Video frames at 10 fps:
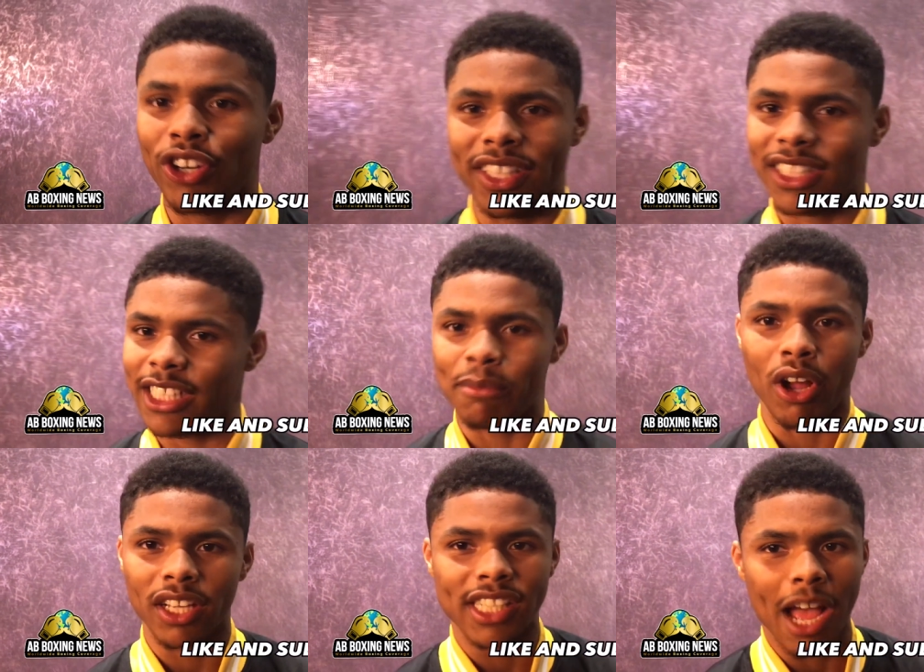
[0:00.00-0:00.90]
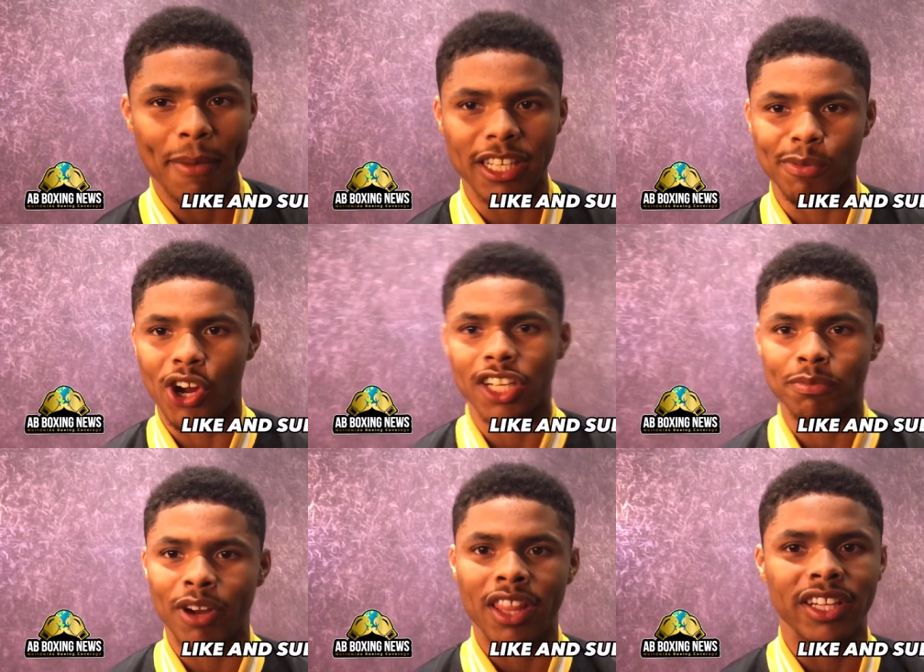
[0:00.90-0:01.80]
go to the gym all the time. I spar his
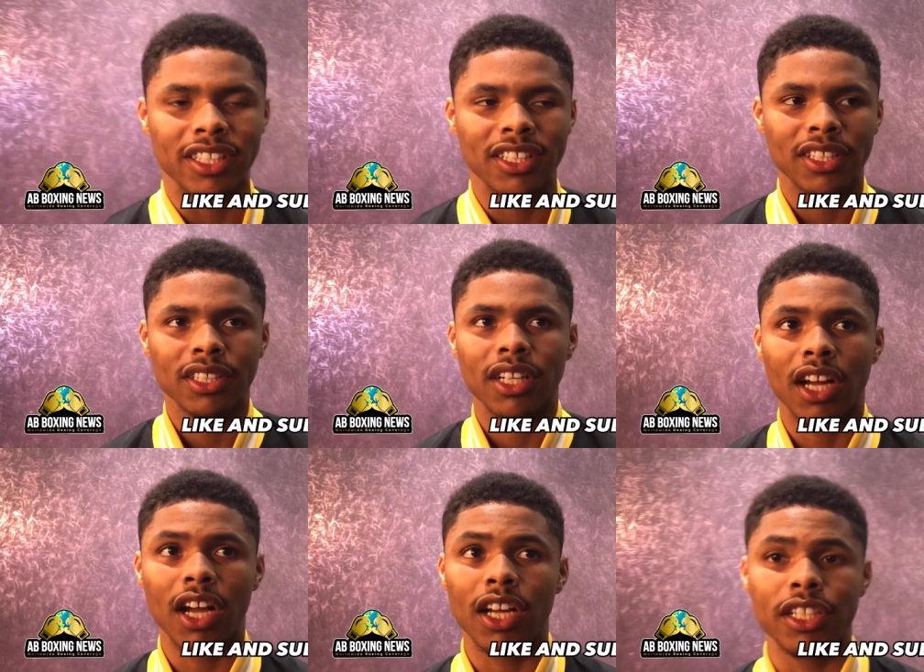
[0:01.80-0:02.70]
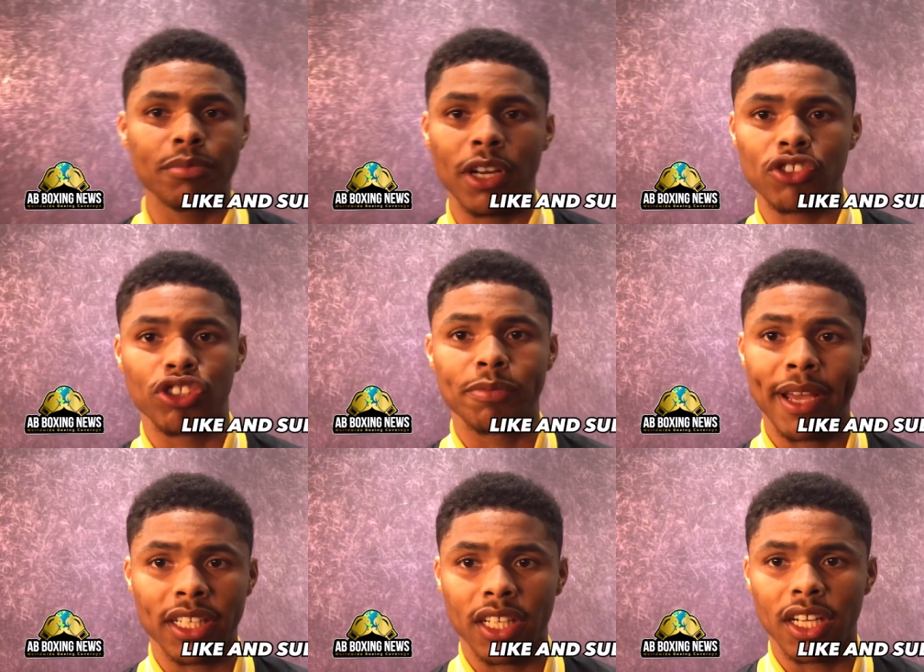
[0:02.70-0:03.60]
brother. Uh, it's much
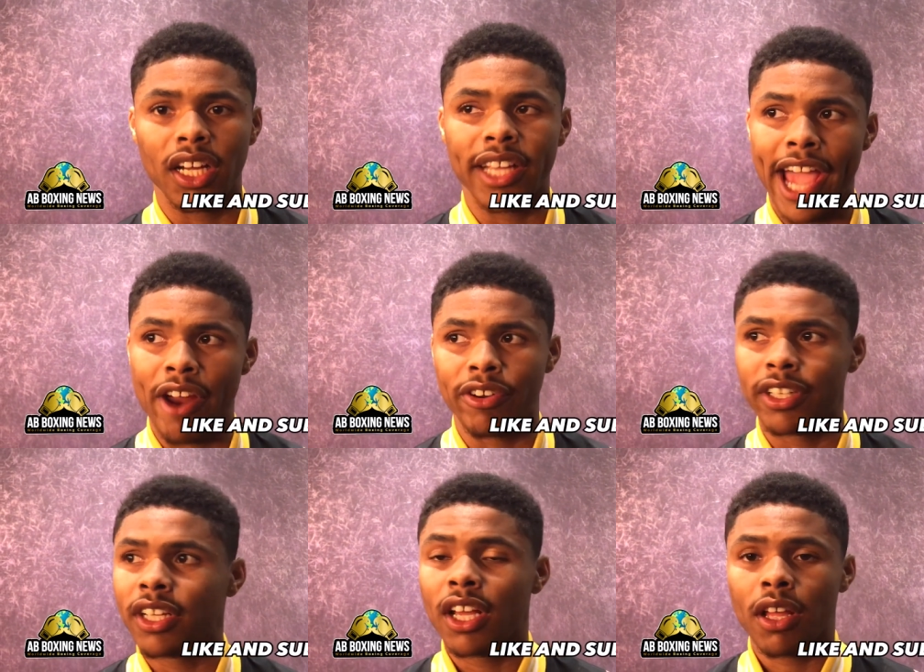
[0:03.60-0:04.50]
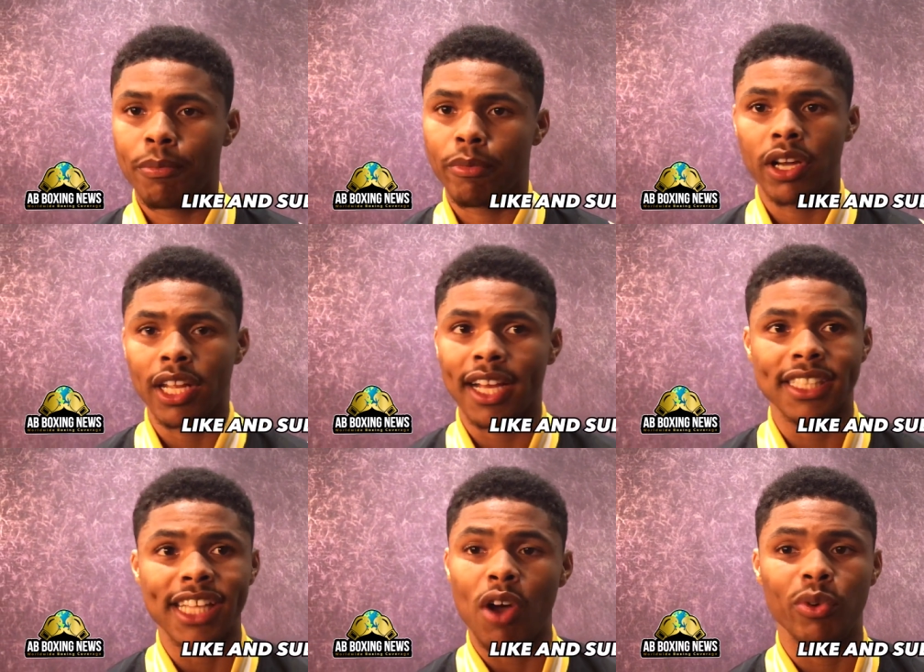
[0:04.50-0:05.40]
respect to uh, Gary. But like
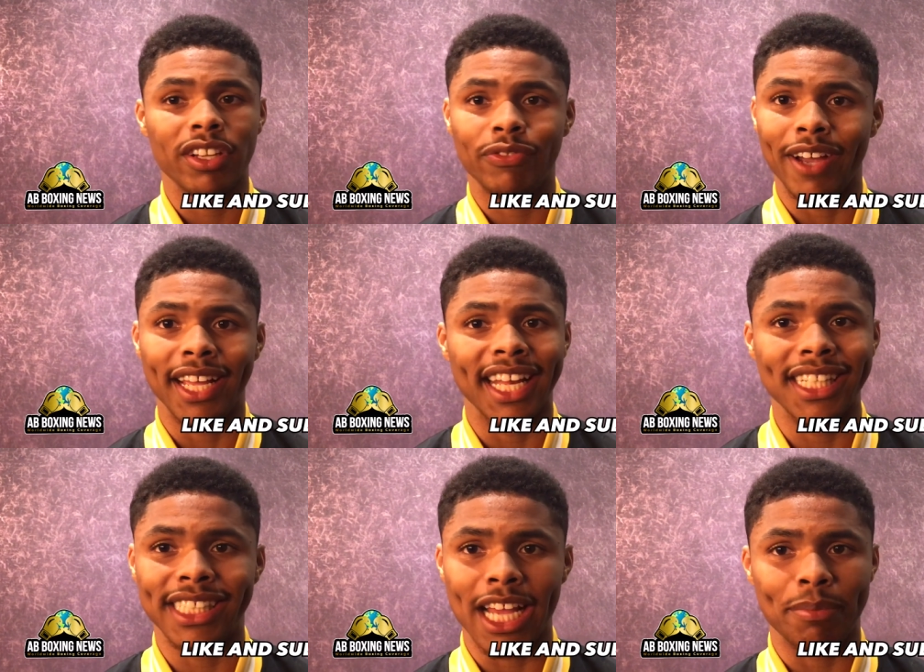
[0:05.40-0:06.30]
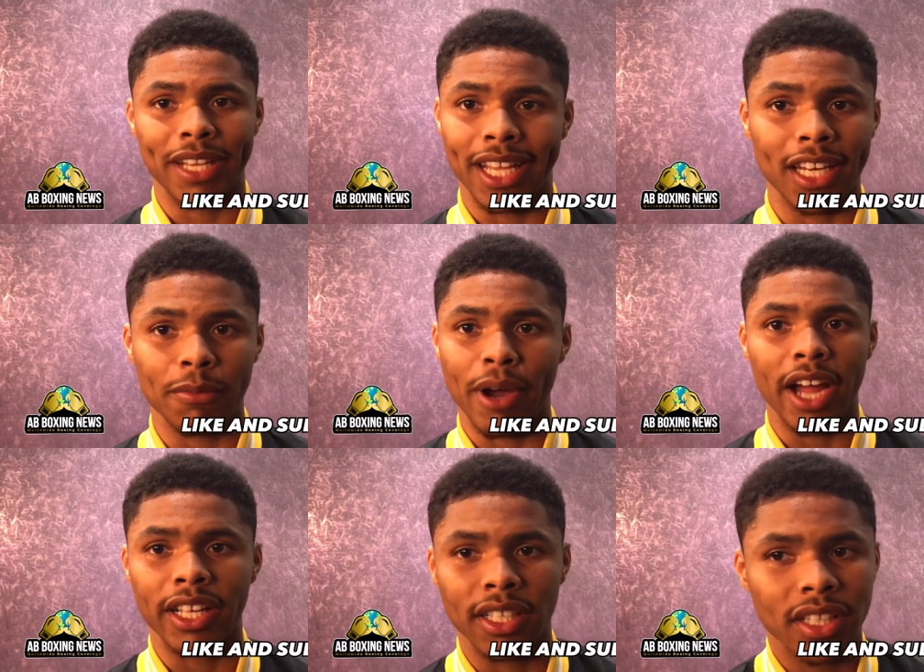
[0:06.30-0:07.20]
I said, I'm willing to fight any champion,
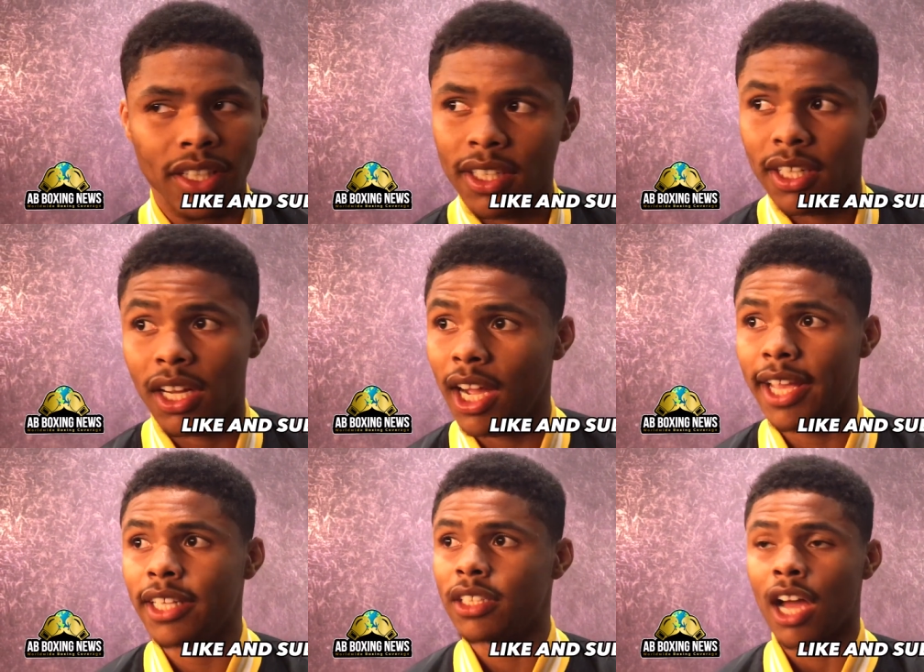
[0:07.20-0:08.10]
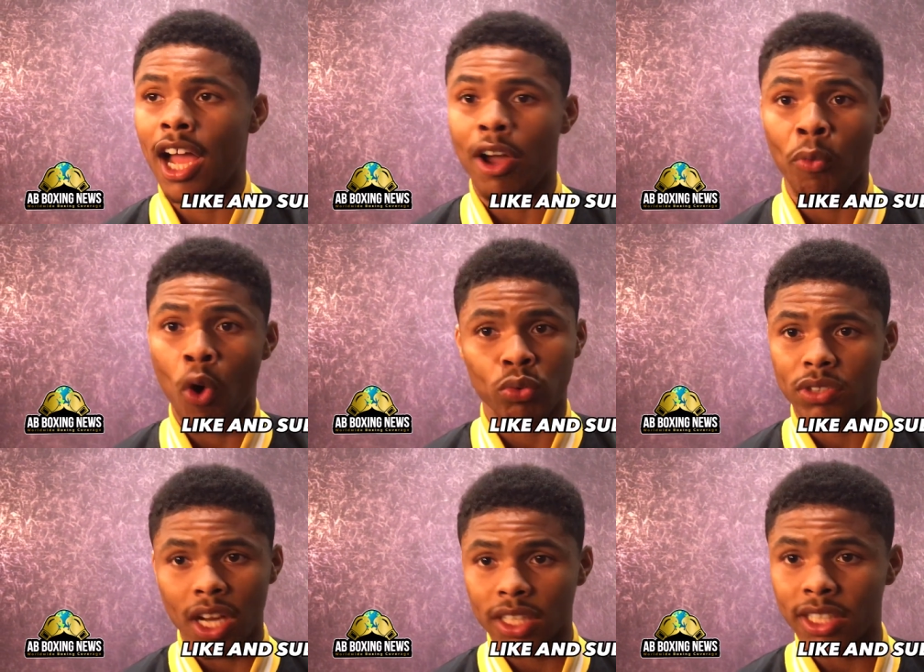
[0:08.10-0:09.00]
anybody. I ain't. I
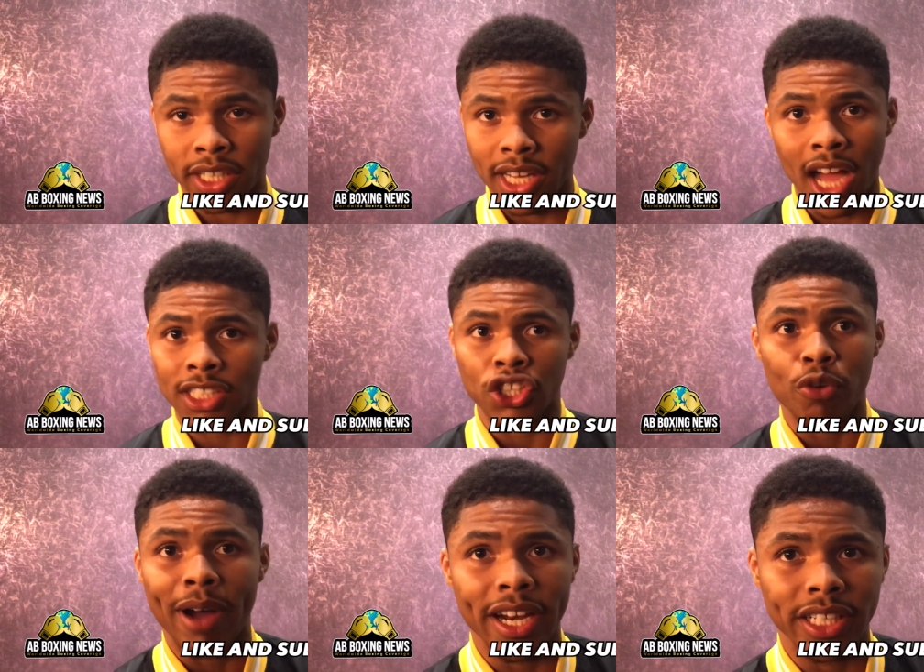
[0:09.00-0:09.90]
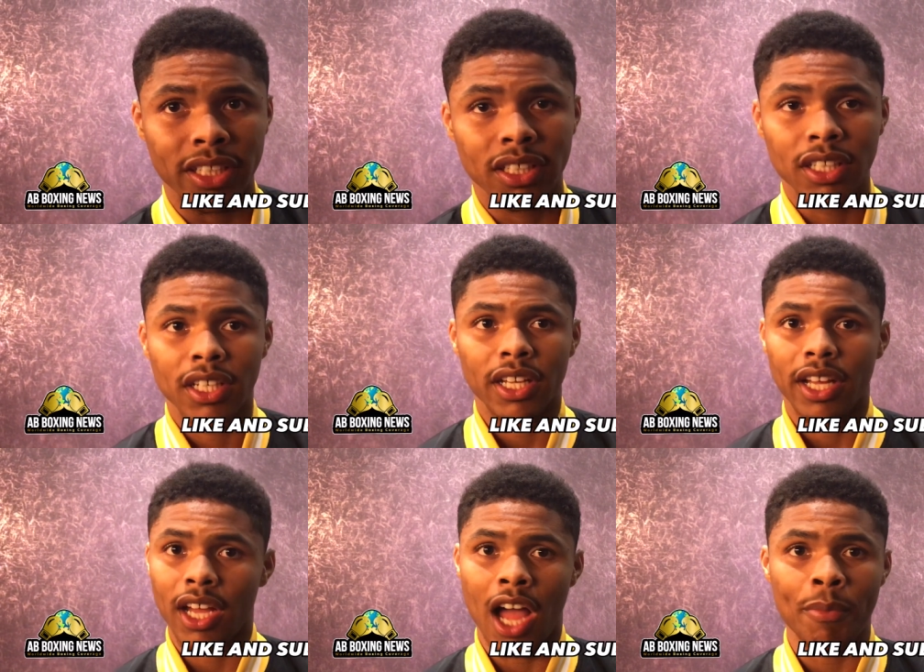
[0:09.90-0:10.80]
won't duck and dodge nobody.
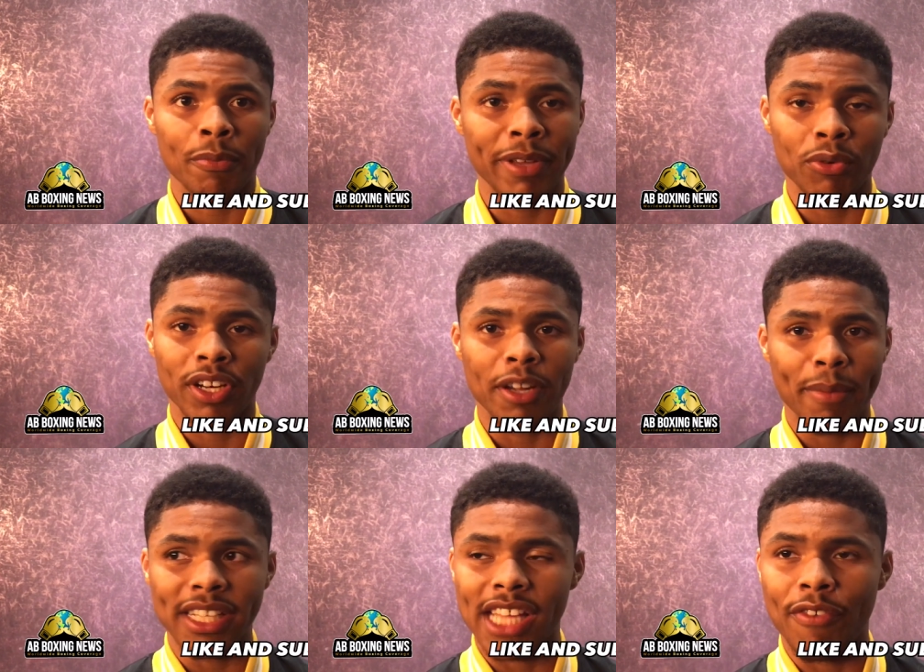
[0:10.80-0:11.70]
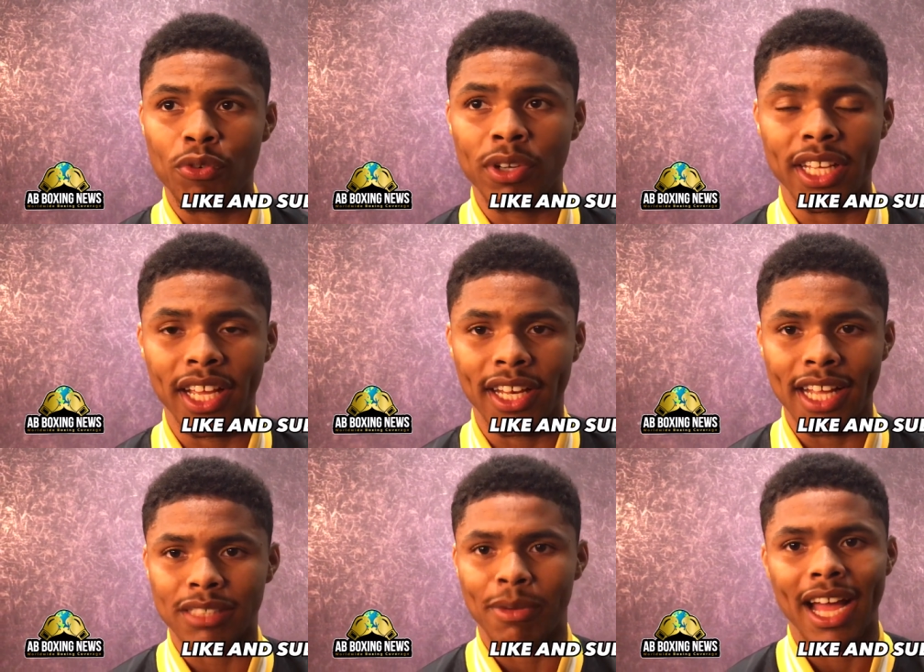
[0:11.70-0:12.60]
I'm gonna be one of the best ever one day, and
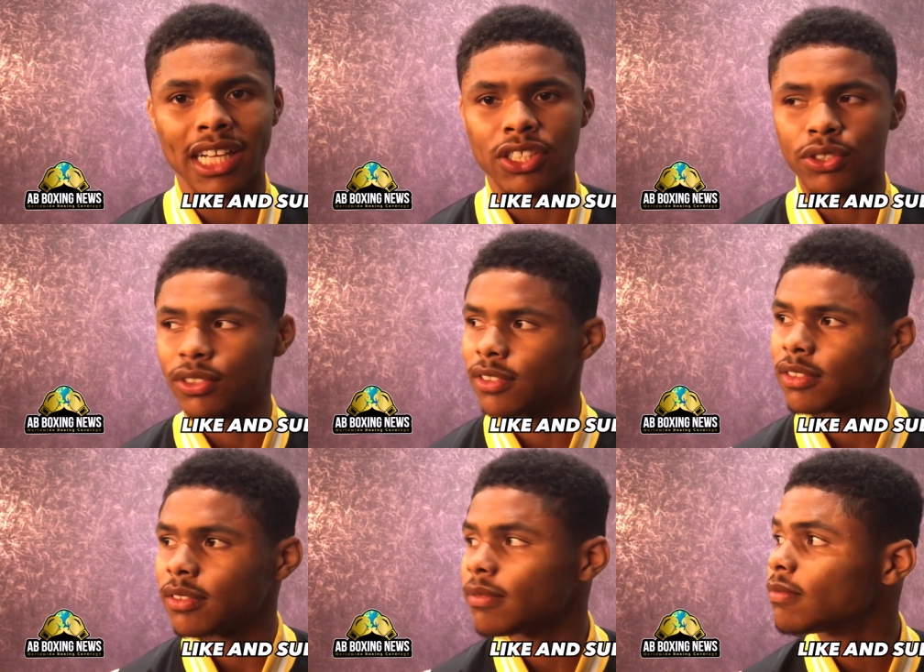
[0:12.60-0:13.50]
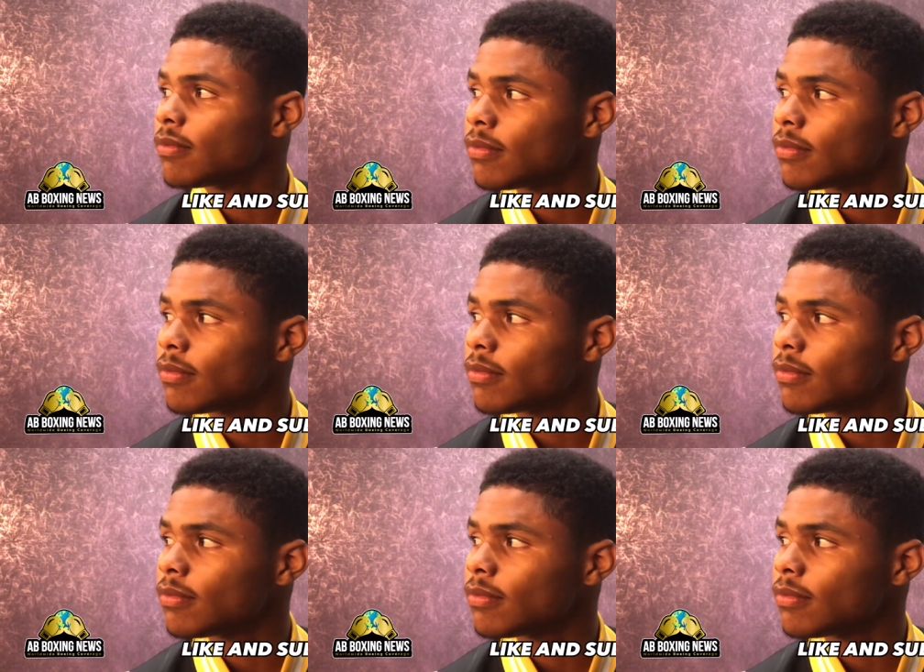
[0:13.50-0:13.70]
that's my attitude. There